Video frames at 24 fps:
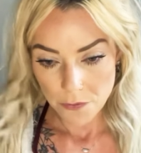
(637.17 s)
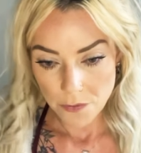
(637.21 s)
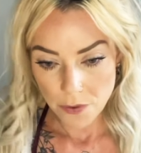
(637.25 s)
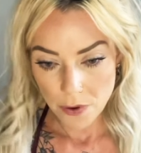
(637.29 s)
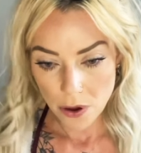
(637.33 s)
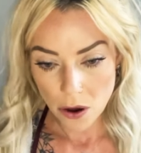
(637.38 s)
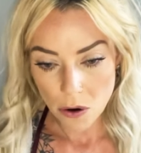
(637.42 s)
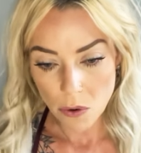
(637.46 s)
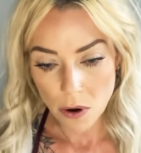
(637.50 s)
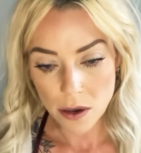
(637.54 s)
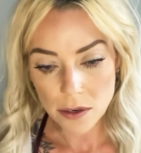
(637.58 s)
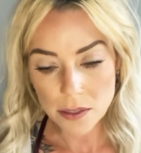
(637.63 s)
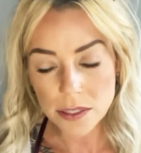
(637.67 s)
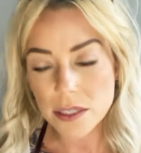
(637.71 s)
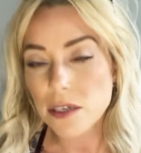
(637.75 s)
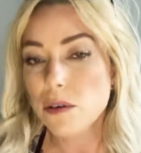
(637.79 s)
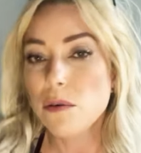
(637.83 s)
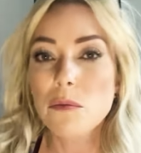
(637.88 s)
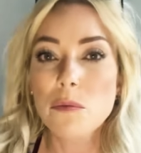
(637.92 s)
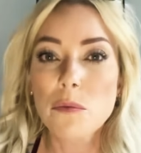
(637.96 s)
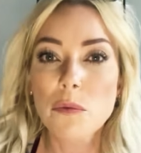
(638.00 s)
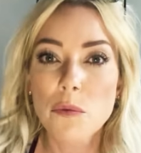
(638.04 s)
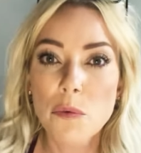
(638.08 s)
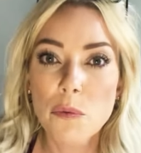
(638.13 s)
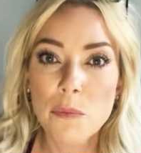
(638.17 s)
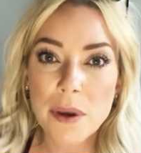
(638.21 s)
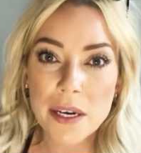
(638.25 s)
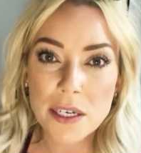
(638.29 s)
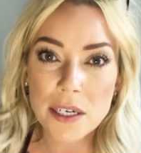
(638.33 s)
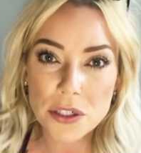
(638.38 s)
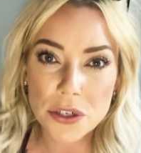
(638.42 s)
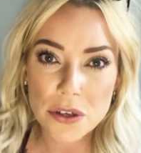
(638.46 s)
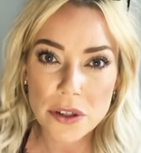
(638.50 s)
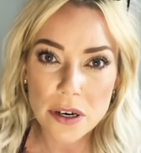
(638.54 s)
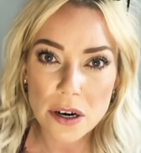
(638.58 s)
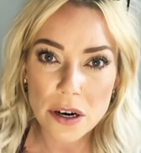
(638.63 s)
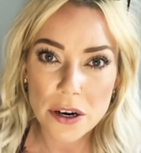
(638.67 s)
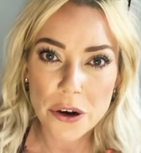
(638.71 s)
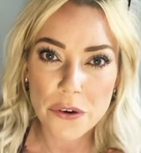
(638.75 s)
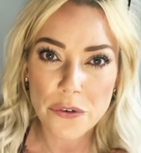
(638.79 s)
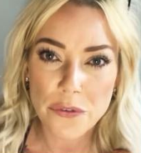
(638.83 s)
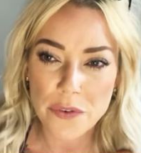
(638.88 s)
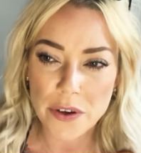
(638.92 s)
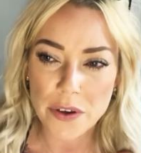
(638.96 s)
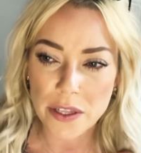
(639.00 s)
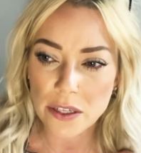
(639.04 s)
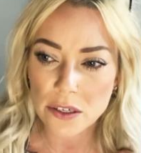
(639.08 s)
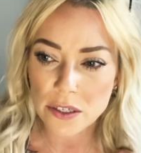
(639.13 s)
Also make sure there are no
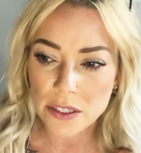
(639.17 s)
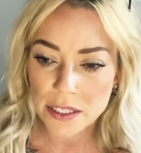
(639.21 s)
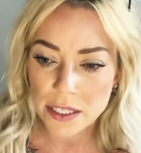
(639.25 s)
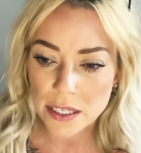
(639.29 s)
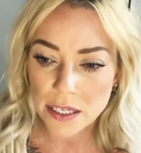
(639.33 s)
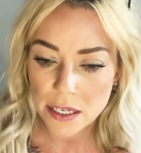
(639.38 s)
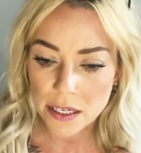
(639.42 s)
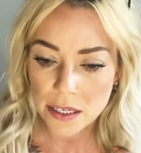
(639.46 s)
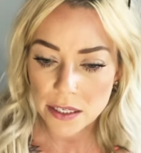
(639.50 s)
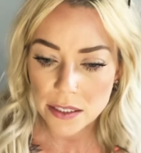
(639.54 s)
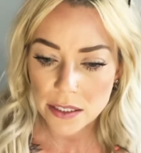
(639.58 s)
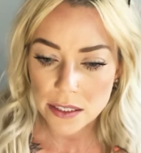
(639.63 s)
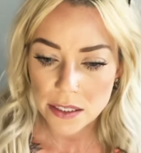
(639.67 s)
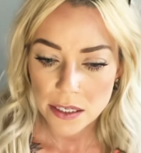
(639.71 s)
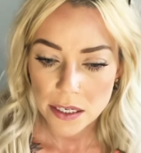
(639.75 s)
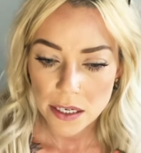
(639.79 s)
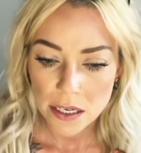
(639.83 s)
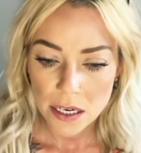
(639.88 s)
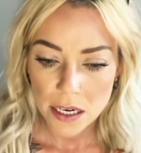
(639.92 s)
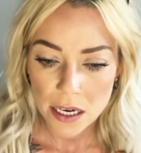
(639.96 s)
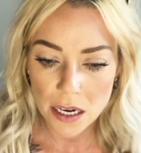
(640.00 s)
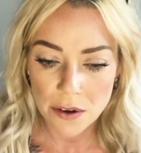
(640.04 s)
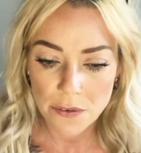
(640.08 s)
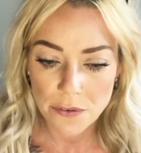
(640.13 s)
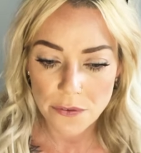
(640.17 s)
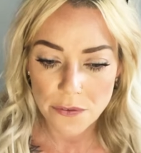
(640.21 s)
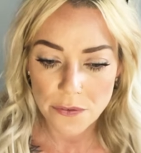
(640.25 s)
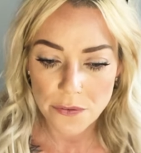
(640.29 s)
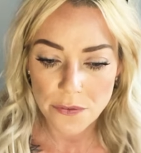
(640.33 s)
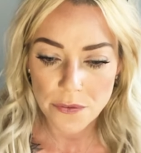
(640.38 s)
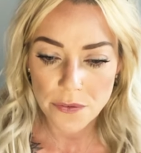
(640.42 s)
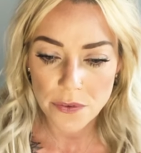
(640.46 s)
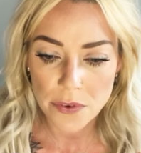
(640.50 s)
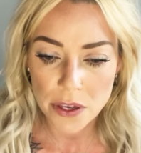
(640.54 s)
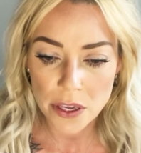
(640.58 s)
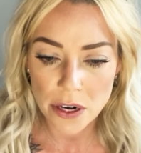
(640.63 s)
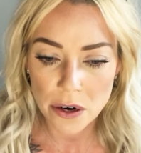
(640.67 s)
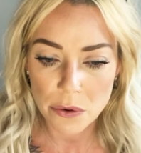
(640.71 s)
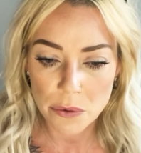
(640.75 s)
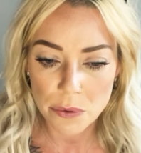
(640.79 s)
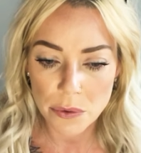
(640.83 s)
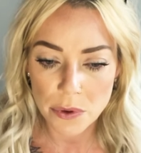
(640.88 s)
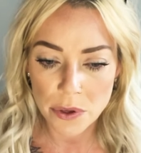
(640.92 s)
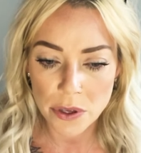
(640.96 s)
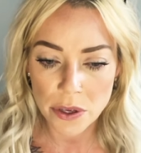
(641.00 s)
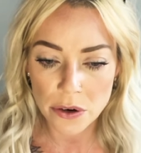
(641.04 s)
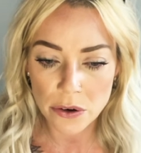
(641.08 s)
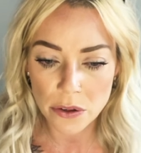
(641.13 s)
fillers in it. If, you know,
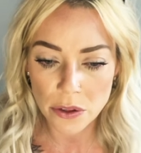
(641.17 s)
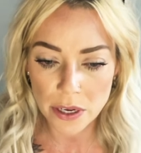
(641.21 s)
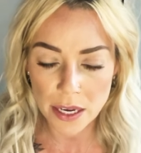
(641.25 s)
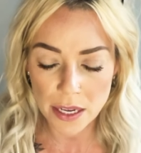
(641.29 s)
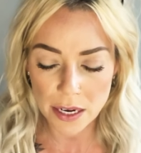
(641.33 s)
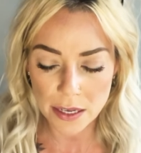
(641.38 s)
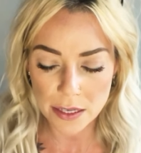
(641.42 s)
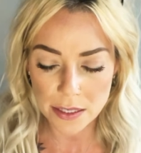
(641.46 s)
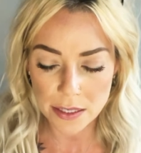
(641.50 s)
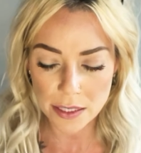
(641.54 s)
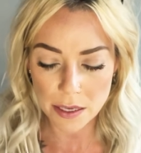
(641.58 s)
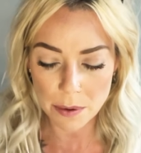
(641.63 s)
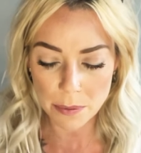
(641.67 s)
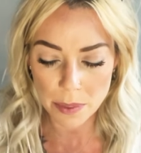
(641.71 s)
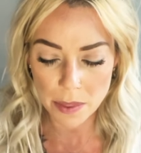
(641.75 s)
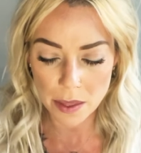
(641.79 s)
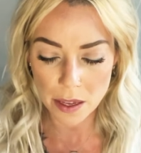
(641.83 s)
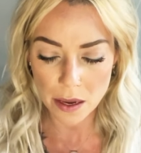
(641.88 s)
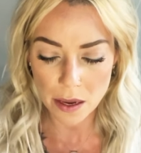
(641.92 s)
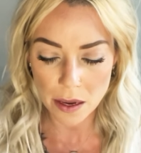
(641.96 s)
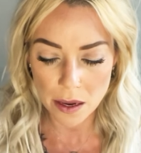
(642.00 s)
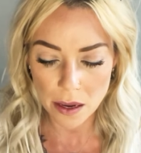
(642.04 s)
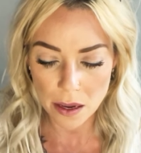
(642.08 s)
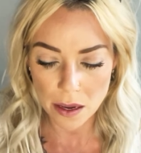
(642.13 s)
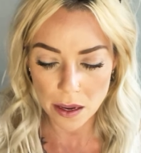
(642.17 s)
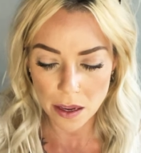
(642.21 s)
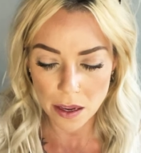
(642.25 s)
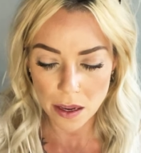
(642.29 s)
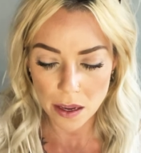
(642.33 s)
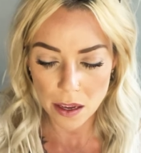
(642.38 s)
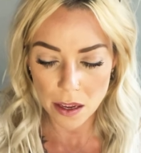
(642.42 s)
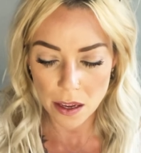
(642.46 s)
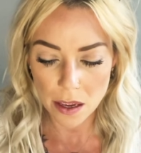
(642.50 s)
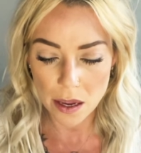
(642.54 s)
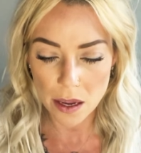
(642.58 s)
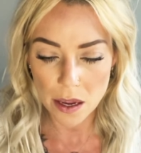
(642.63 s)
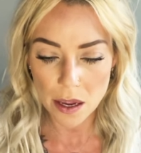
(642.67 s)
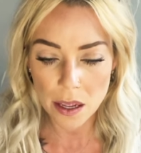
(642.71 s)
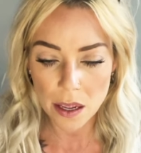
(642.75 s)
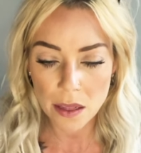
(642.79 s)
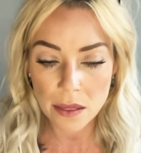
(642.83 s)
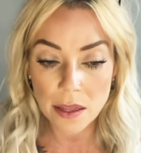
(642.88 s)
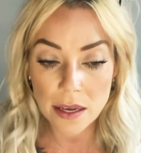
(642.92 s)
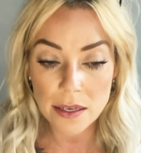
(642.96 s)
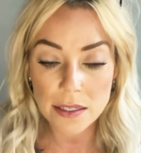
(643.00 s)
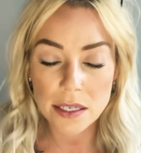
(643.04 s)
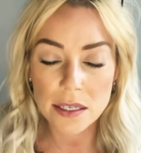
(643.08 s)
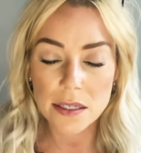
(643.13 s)
you're looking at something,
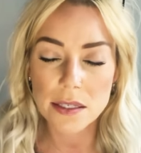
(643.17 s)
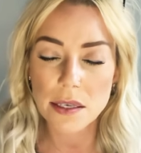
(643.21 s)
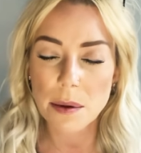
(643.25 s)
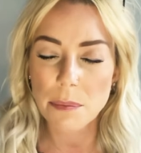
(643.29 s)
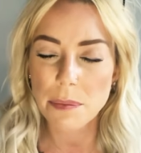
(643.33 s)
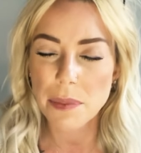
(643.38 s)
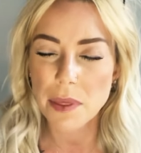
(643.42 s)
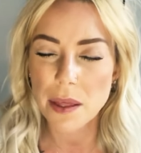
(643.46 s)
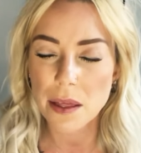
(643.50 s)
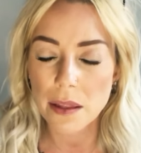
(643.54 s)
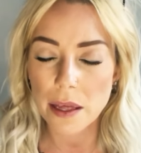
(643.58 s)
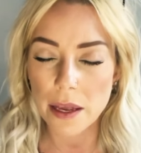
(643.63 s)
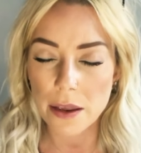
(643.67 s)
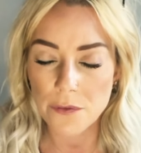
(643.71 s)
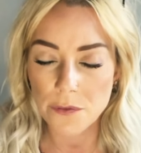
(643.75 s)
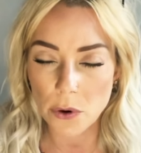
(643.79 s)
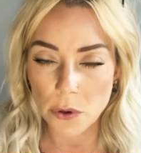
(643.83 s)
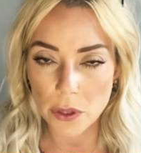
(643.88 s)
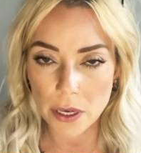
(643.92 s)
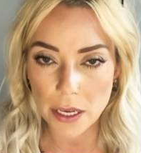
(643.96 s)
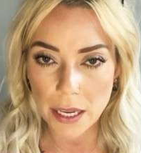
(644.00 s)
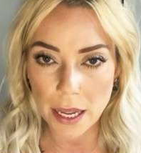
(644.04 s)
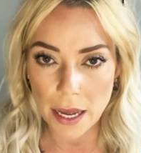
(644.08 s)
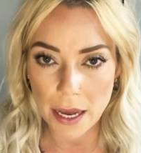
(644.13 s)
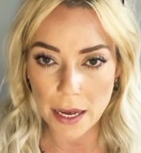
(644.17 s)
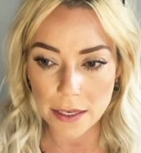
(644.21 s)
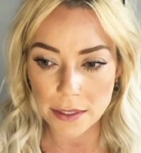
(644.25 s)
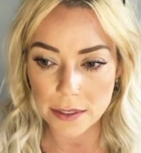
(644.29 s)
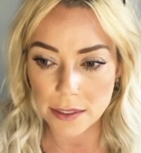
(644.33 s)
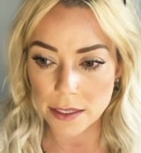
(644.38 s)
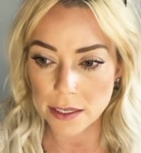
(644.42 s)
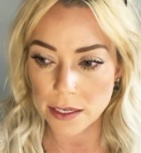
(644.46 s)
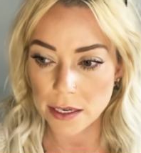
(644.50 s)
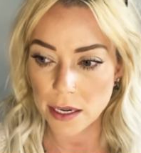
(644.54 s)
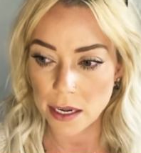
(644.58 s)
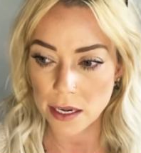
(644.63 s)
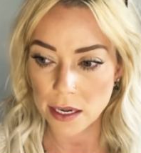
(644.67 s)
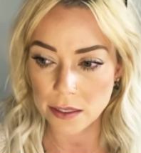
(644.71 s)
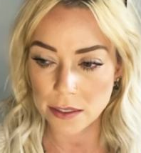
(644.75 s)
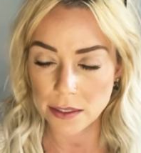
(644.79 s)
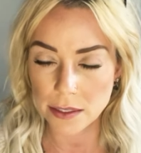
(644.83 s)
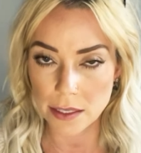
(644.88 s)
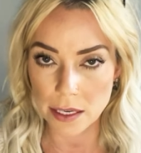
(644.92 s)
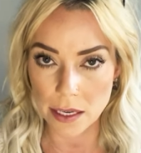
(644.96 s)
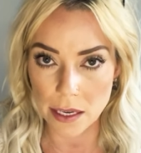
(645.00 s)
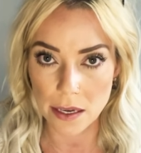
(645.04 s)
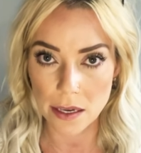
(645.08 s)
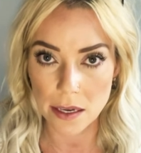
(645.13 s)
unless it's something like folic acid and
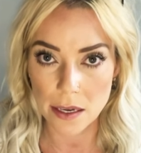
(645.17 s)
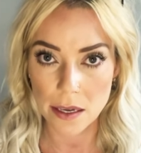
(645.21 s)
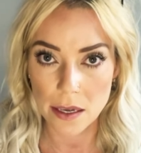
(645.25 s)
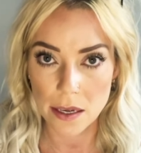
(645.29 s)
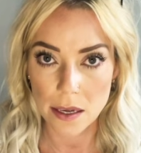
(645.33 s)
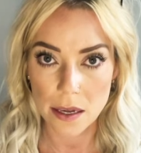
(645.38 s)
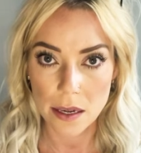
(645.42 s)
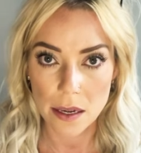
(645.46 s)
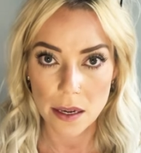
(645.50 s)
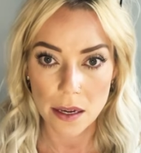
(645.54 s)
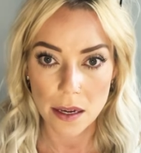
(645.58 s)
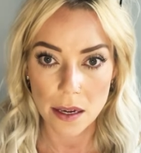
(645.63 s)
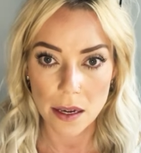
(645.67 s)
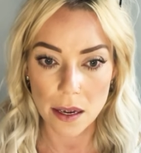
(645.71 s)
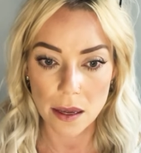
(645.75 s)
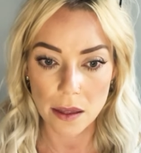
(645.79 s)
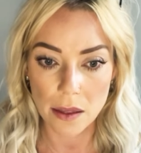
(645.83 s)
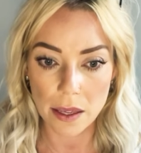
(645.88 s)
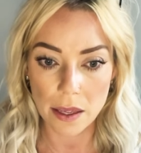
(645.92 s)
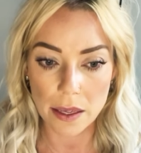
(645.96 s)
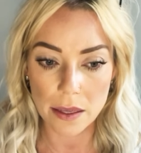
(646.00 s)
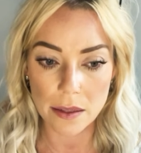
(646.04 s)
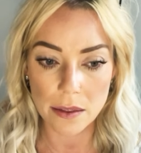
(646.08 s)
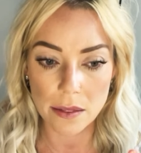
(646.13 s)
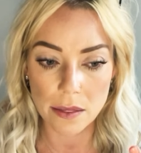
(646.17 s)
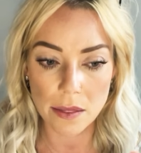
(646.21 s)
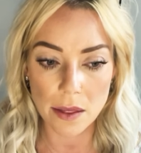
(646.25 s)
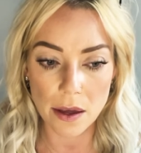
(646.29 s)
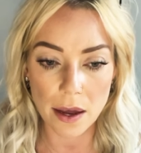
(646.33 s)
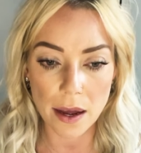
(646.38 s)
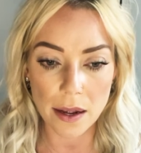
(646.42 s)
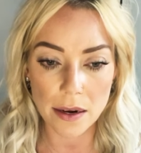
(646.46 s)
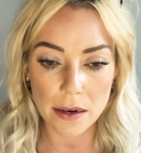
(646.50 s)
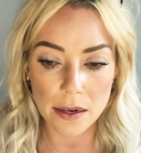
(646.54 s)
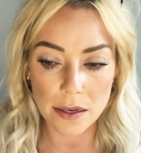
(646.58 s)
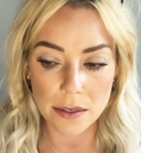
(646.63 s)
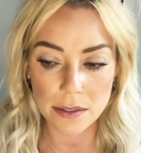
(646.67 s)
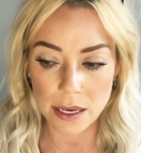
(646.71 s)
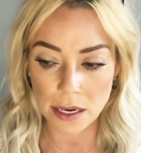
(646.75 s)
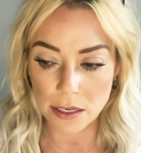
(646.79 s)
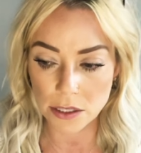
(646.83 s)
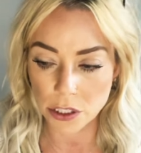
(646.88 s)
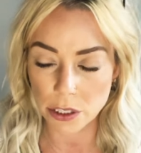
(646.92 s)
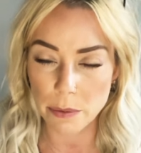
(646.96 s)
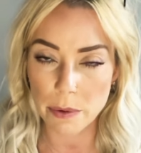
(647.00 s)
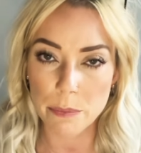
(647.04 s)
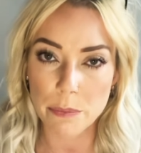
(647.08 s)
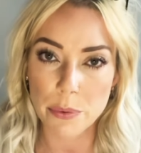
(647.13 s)
zinc, like that has
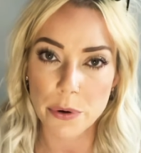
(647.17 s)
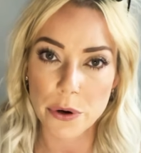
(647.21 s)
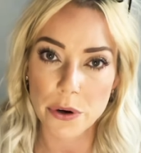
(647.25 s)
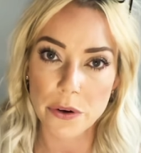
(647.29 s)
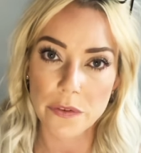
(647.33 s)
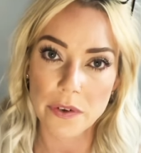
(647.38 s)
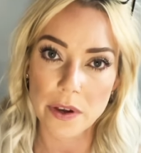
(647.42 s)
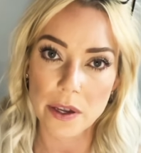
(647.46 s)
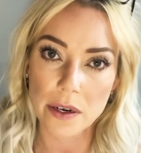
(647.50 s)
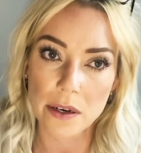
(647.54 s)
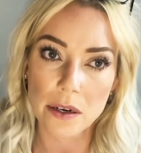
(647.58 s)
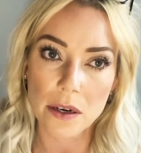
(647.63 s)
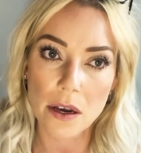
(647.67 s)
actually been proven.